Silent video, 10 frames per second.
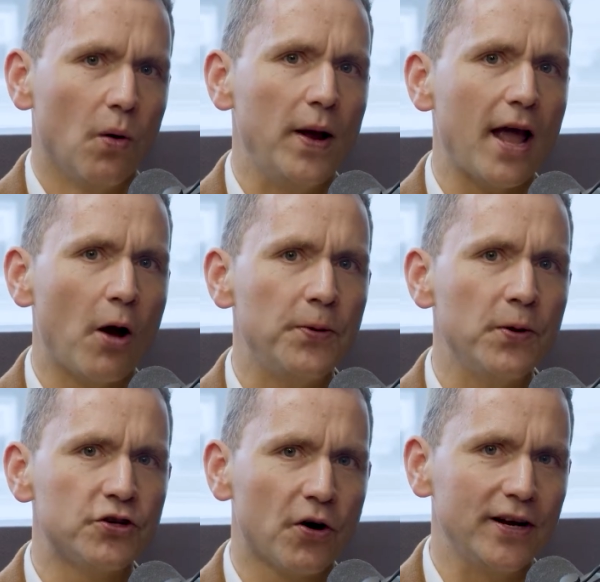We hope
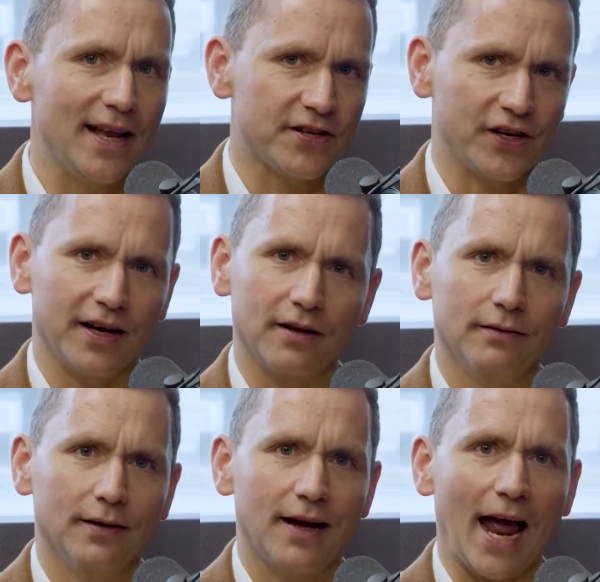you enjoyed listening.
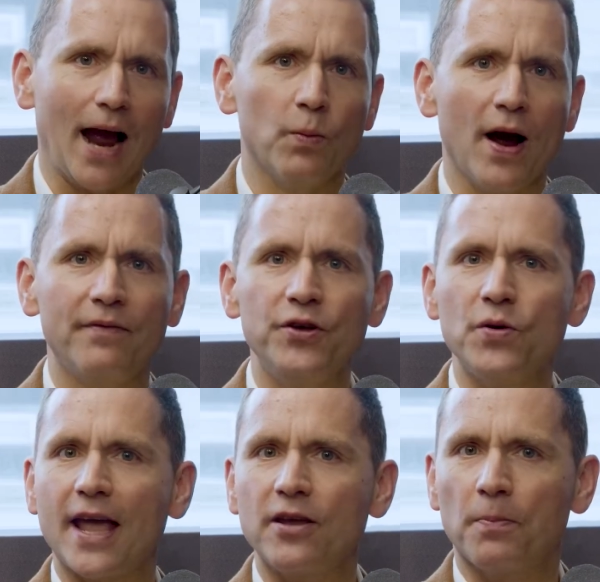And wherever
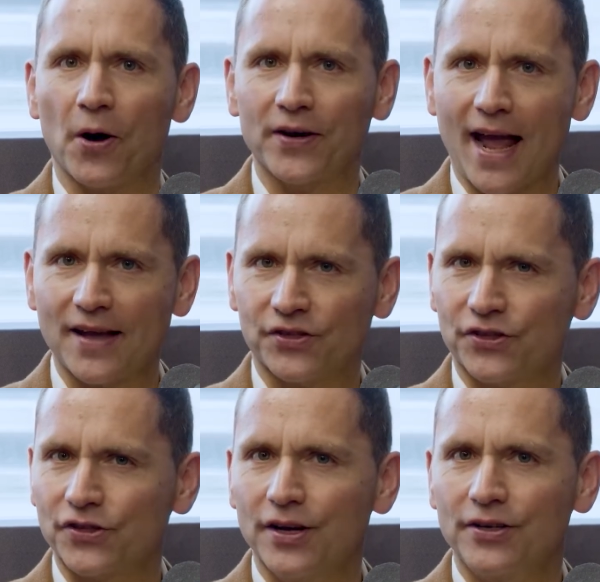you get your
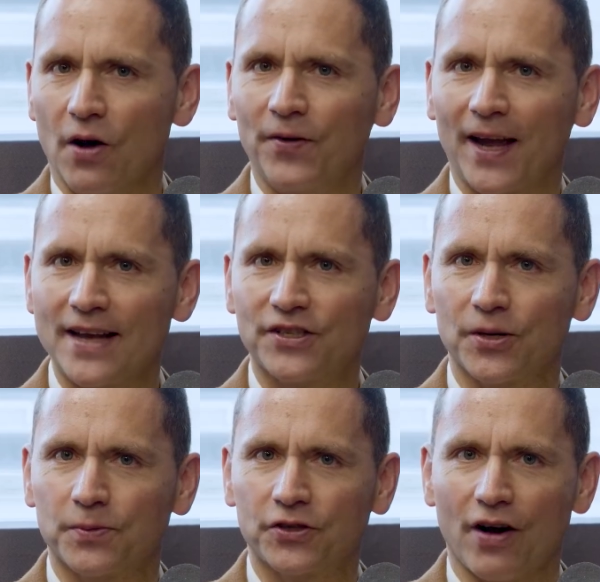podcasts, don't forget to
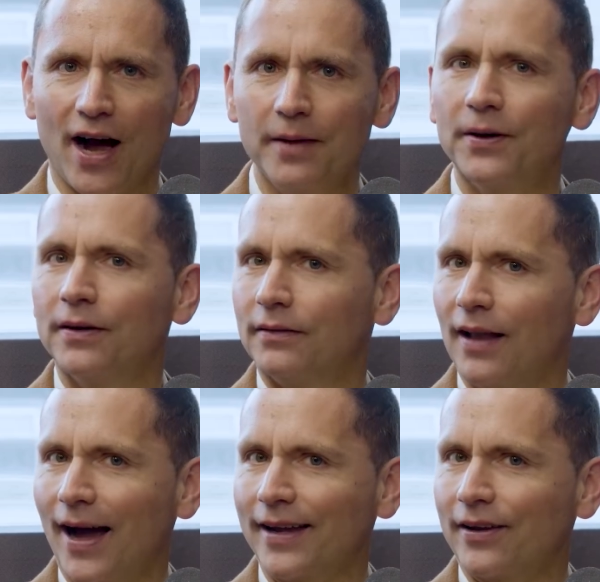subscribe,
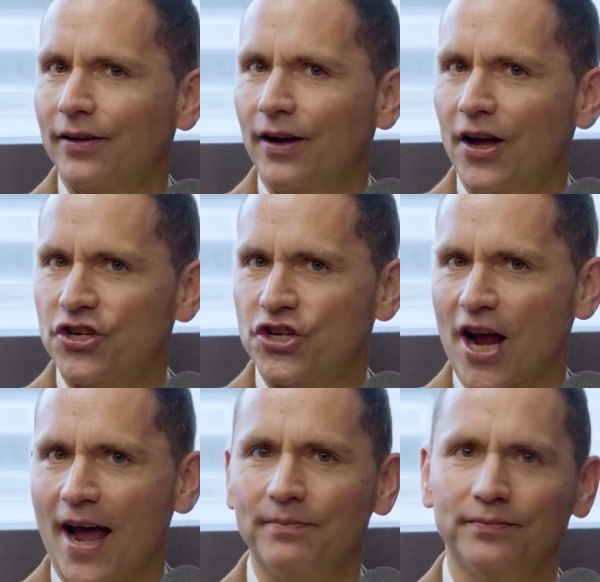like, and
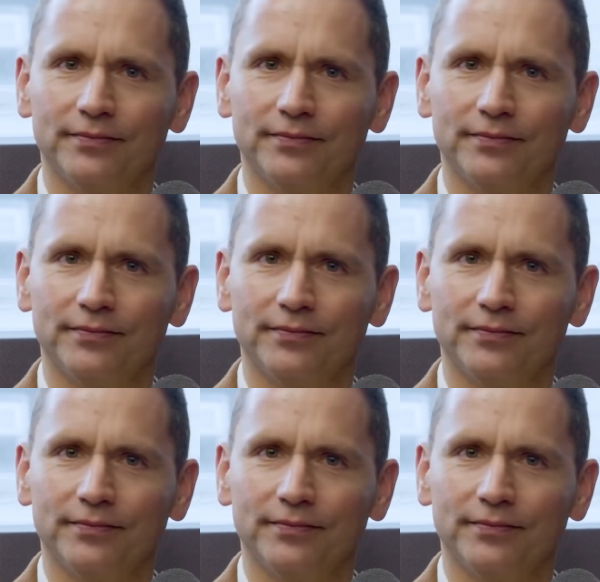share.